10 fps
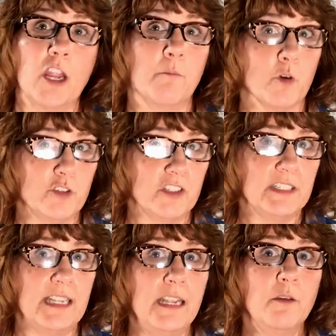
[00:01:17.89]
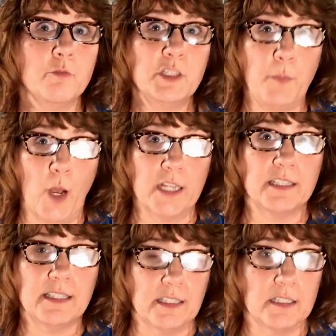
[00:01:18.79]
emergency
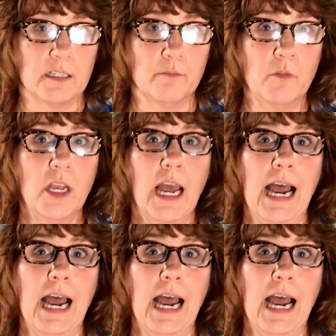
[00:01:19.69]
response system